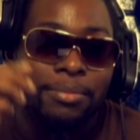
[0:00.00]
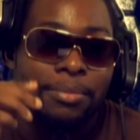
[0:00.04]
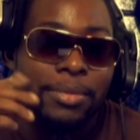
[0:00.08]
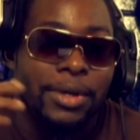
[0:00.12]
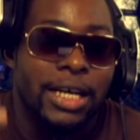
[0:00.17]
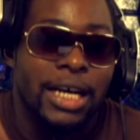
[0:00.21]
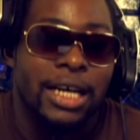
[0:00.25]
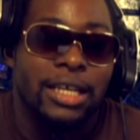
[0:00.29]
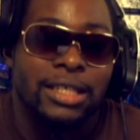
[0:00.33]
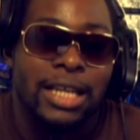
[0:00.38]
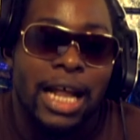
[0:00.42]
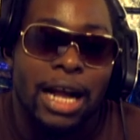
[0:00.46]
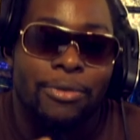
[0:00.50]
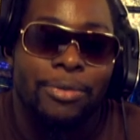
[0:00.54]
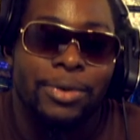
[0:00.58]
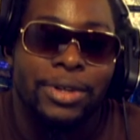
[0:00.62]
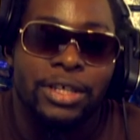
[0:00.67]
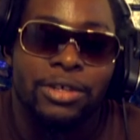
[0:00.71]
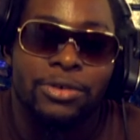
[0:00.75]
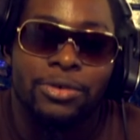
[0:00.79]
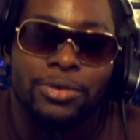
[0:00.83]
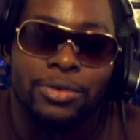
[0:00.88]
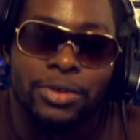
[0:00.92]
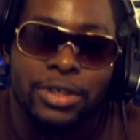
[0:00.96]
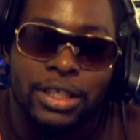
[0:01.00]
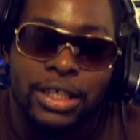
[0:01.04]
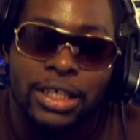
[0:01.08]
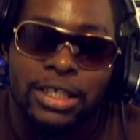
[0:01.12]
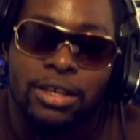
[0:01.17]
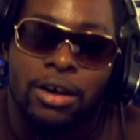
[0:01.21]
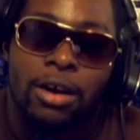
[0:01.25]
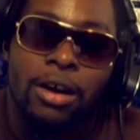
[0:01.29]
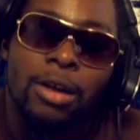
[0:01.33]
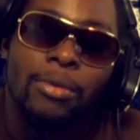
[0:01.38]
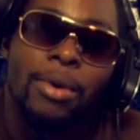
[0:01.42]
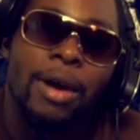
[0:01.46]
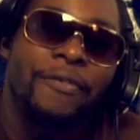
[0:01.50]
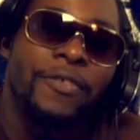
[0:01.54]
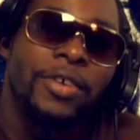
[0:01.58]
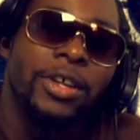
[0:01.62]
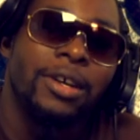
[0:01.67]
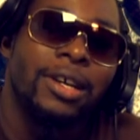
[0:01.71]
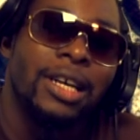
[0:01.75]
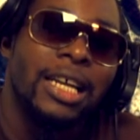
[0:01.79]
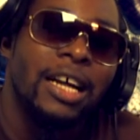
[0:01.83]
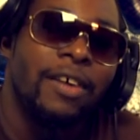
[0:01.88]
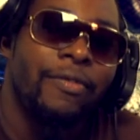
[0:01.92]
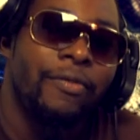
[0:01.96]
because the only way for you
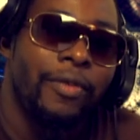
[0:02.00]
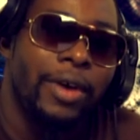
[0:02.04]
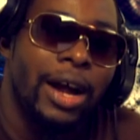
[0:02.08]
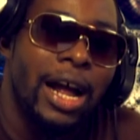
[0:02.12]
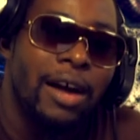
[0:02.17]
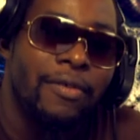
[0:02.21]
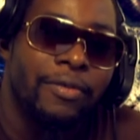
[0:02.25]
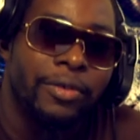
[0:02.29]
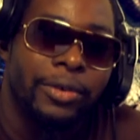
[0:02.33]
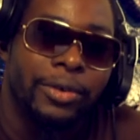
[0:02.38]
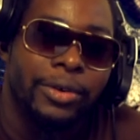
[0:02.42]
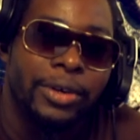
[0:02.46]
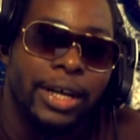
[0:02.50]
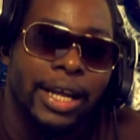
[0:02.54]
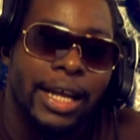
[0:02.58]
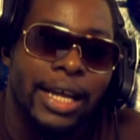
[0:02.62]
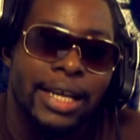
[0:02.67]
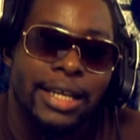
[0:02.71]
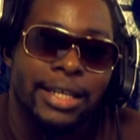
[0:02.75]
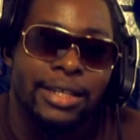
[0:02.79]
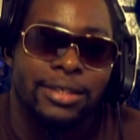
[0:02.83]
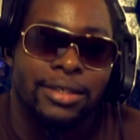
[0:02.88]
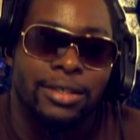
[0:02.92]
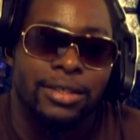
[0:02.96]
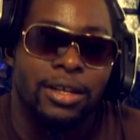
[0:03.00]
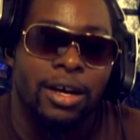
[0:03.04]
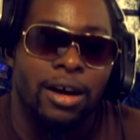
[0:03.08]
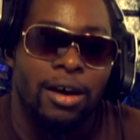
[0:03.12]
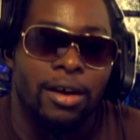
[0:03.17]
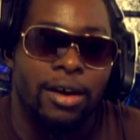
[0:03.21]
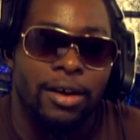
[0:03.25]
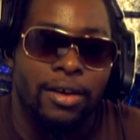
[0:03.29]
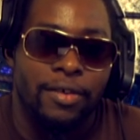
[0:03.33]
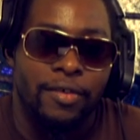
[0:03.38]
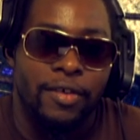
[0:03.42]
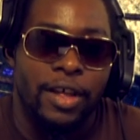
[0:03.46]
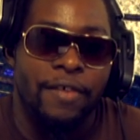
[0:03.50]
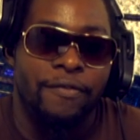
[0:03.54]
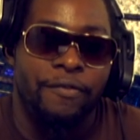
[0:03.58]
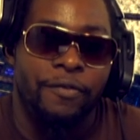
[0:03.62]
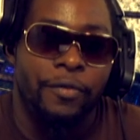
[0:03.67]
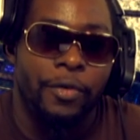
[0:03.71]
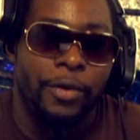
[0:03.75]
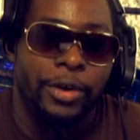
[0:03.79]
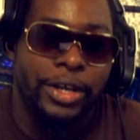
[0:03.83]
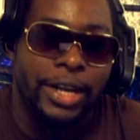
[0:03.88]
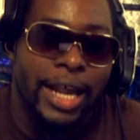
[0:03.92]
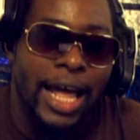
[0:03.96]
to live forever is,
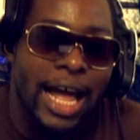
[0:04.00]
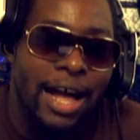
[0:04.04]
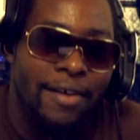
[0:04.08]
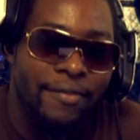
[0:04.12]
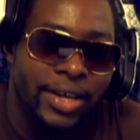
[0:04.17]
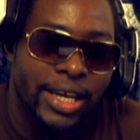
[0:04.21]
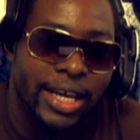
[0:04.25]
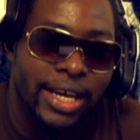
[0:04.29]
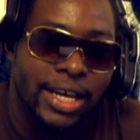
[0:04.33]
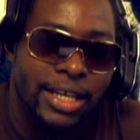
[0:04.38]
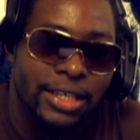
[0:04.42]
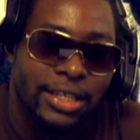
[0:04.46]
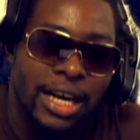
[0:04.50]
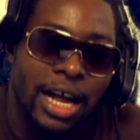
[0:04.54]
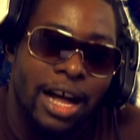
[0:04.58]
for you to have kids.